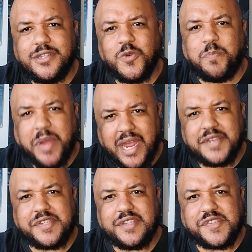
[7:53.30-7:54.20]
You
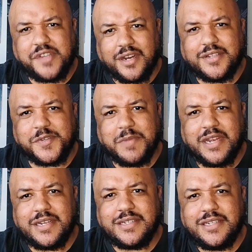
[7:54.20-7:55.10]
pansy suckers,
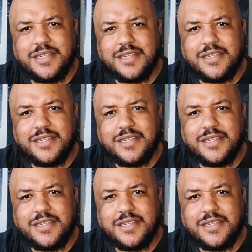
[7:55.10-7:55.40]
man.